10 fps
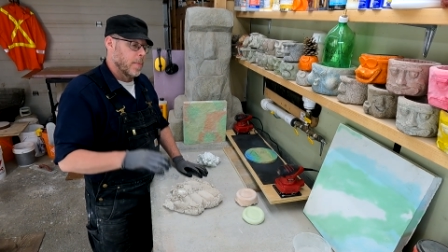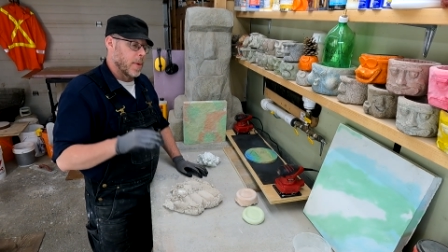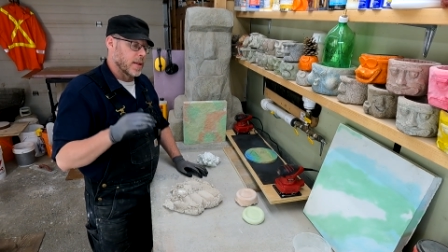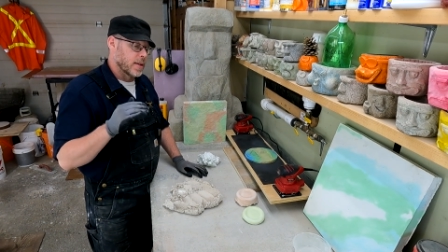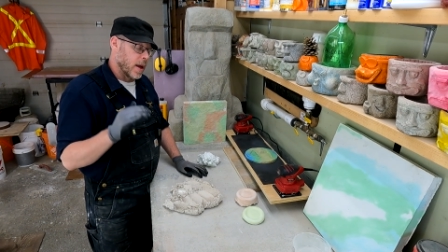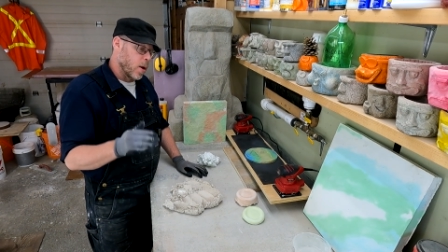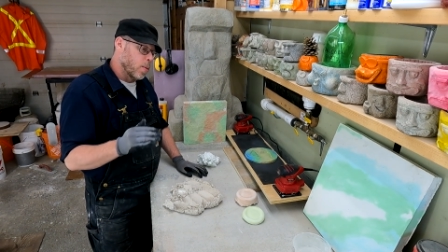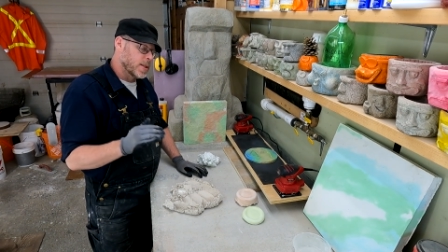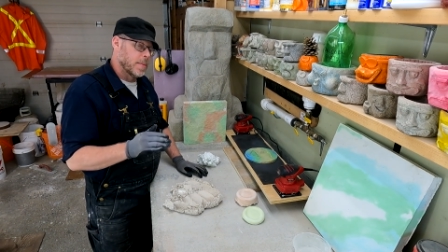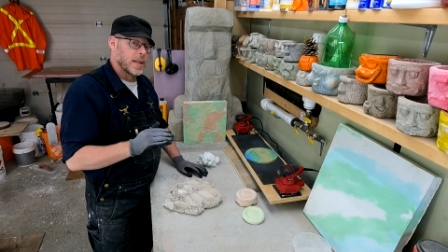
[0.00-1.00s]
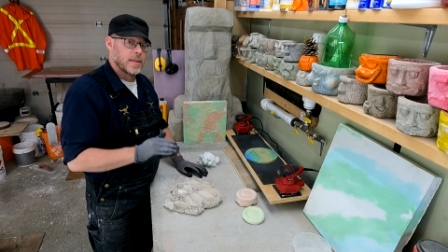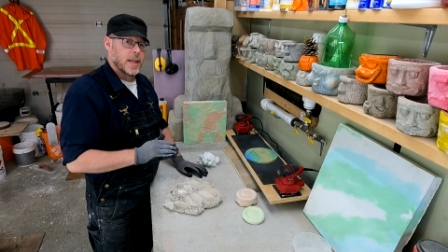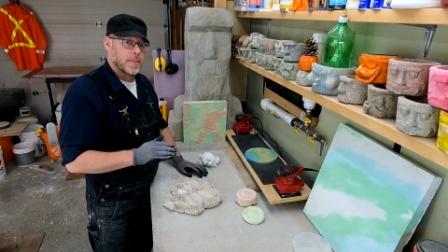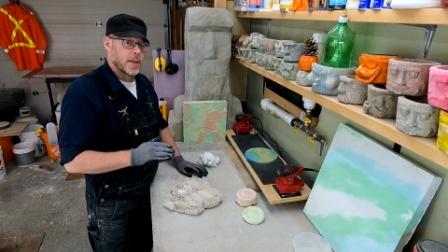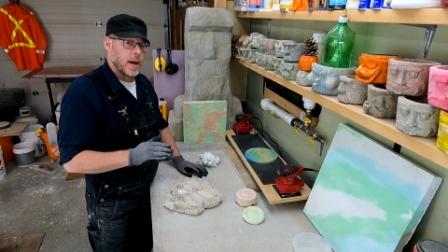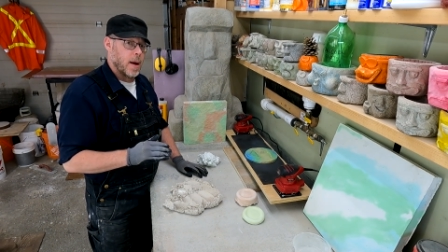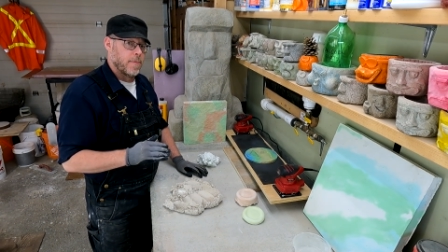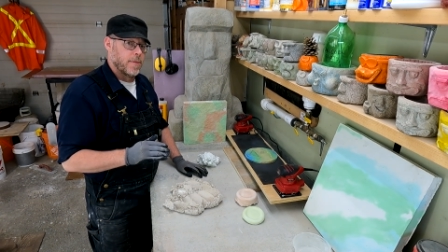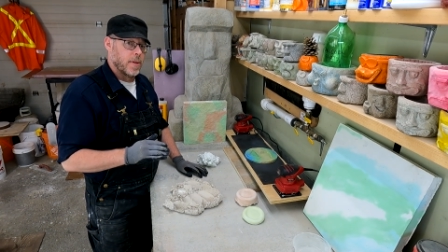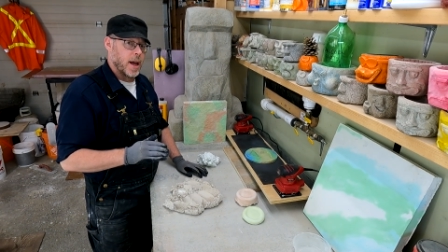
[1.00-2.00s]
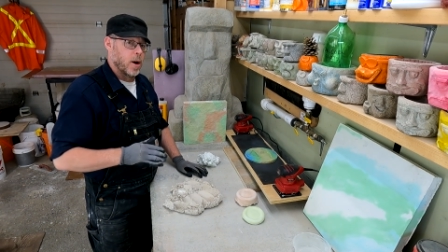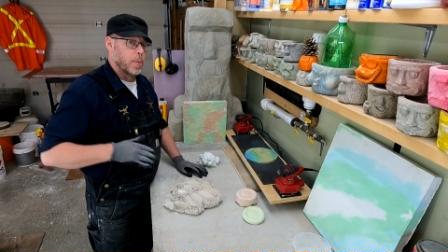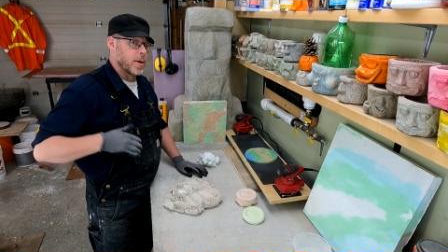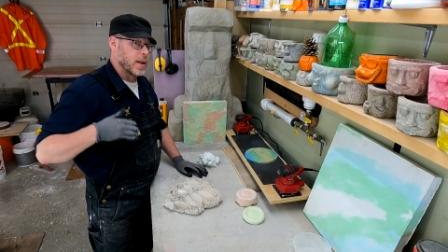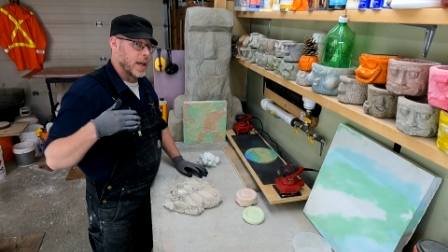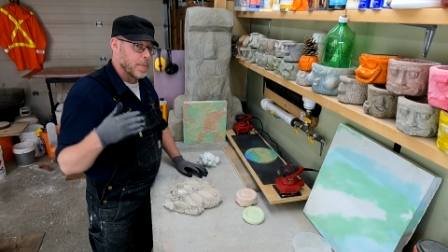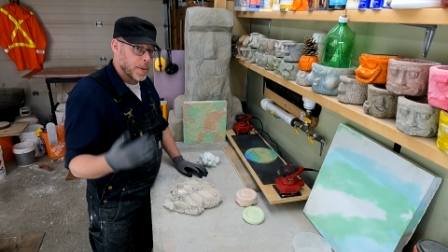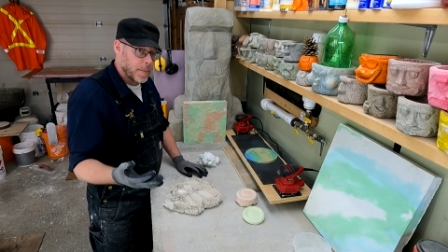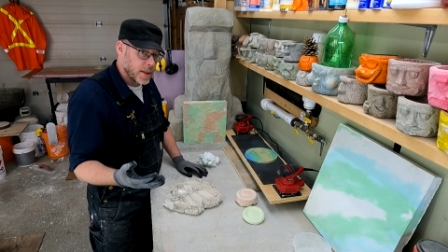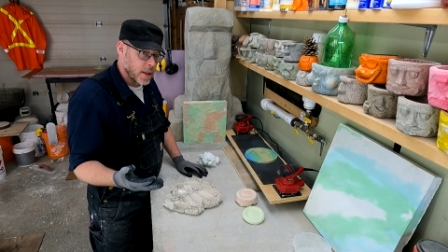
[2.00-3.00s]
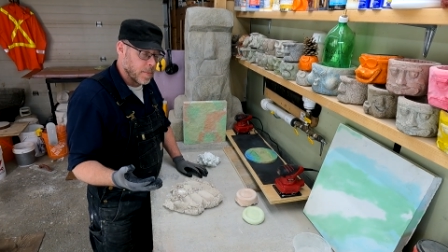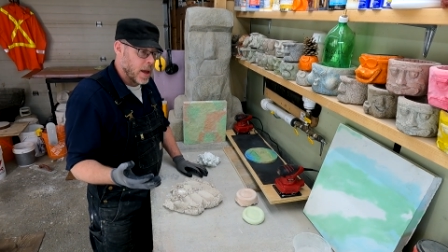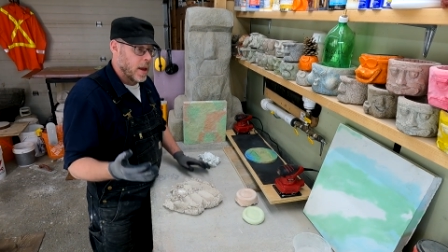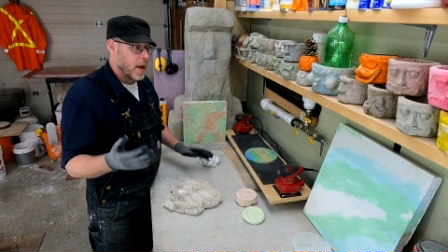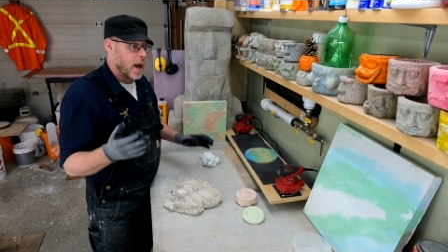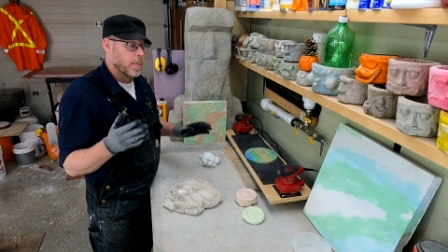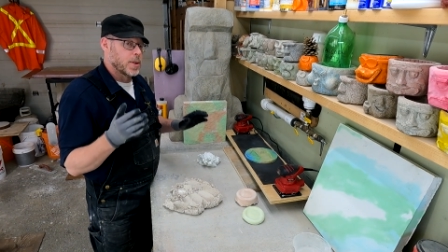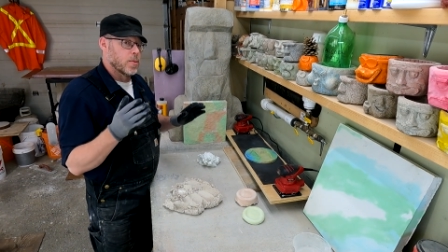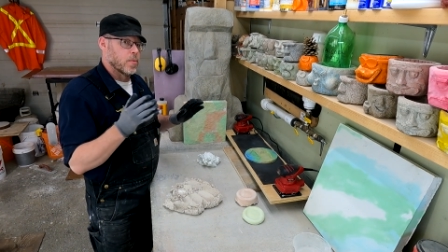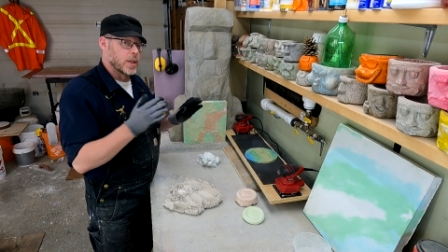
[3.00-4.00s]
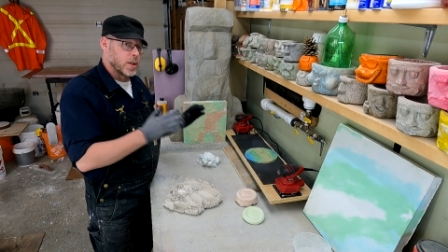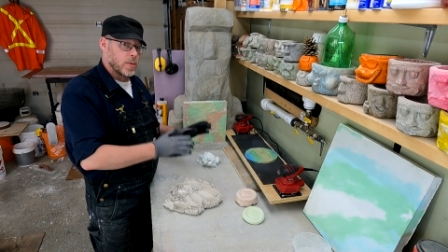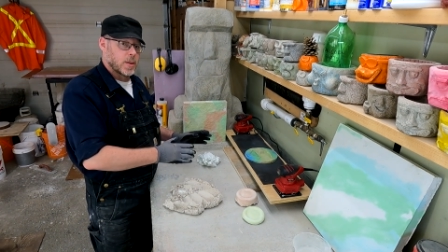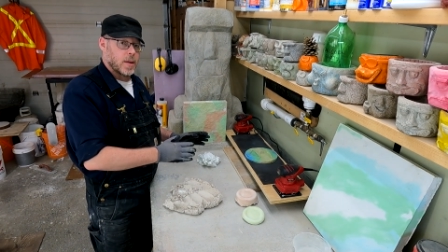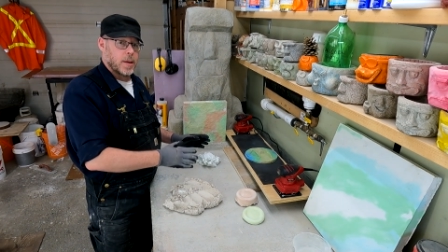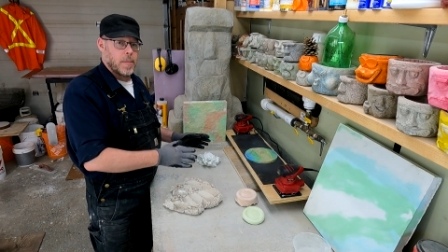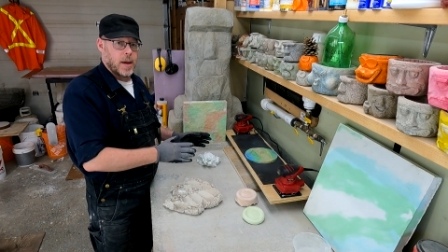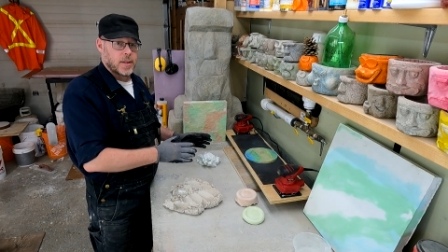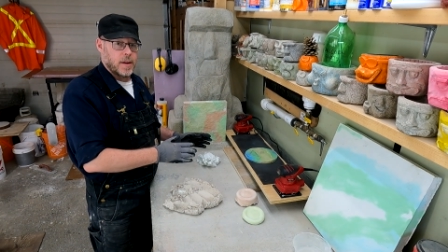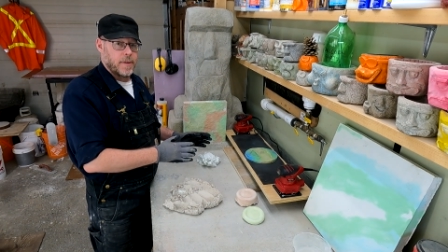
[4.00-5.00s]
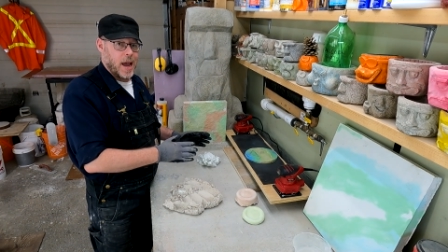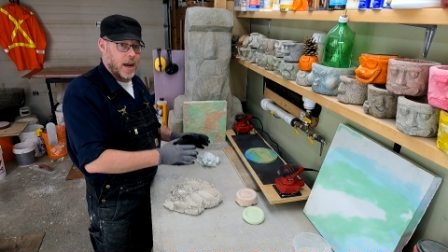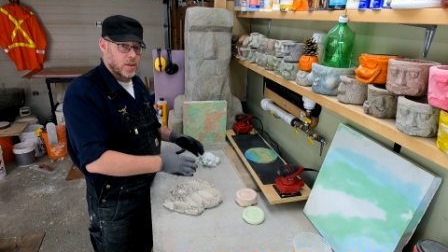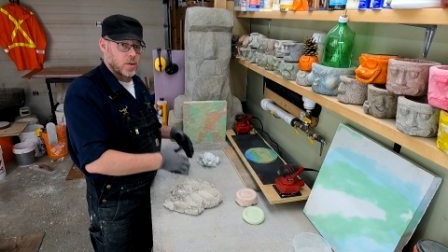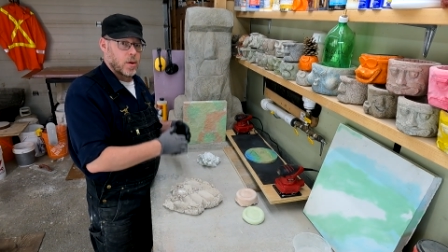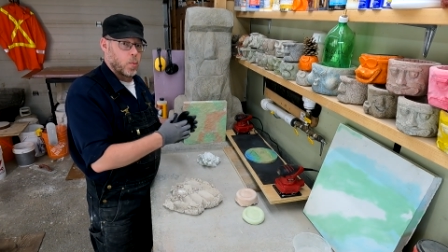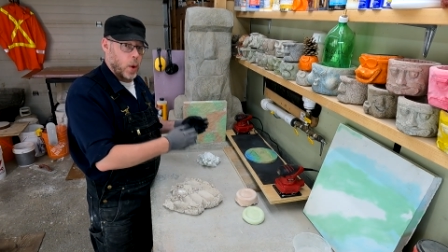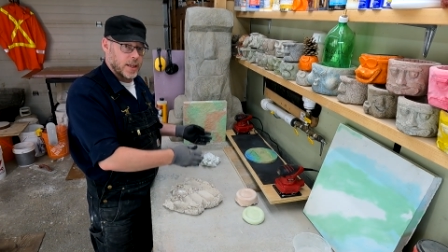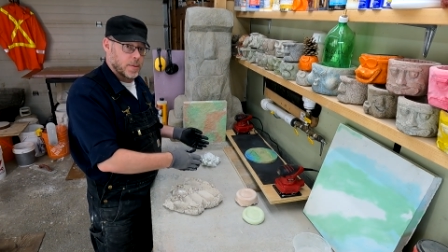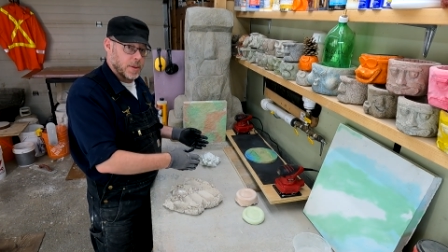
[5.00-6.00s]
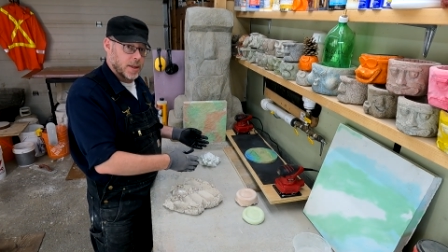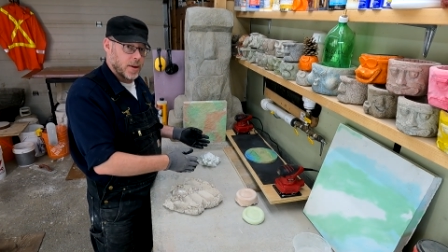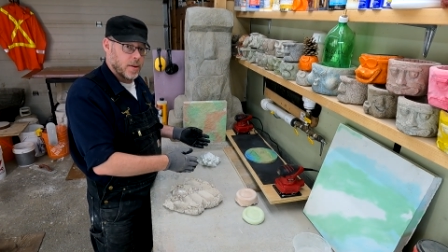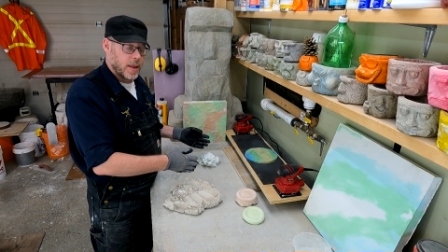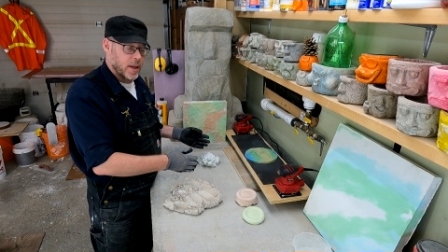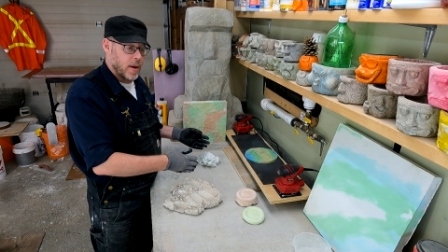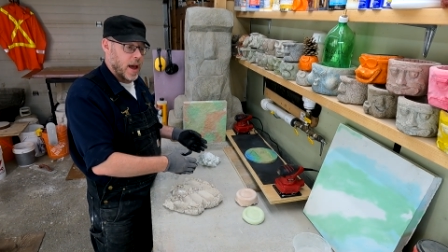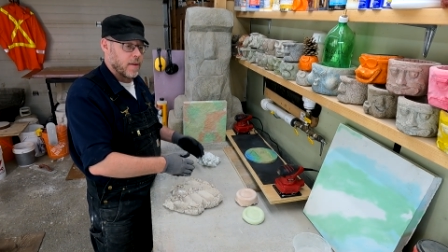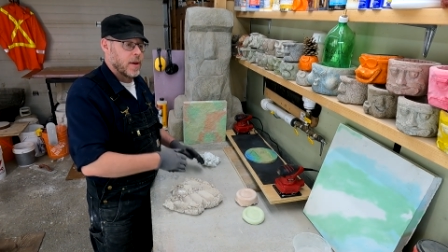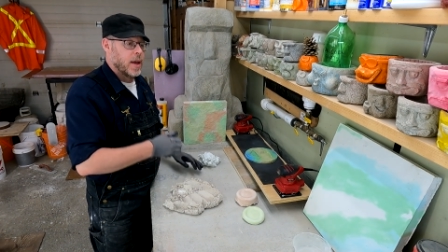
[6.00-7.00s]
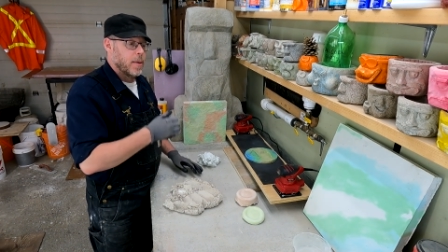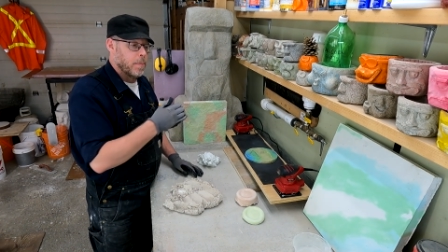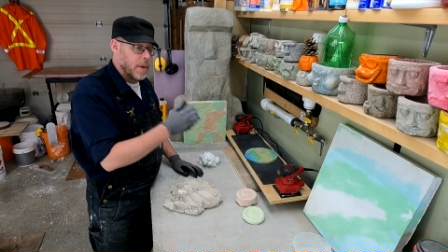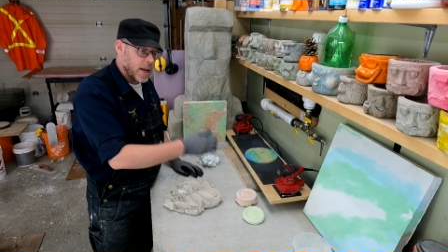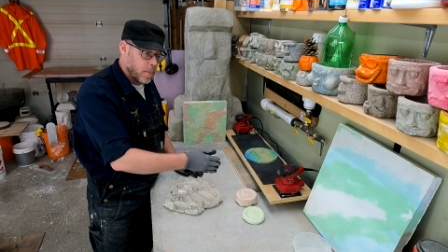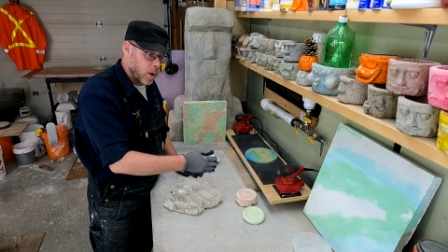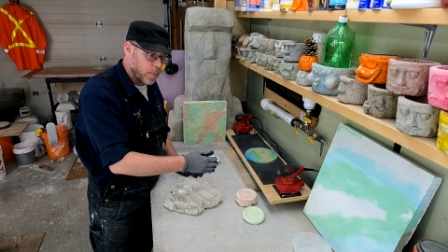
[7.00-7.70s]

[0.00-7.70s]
But I hope some of these tips are helpful. I hope you can implement them, help to reduce on the amount of extra waste material that you have, make more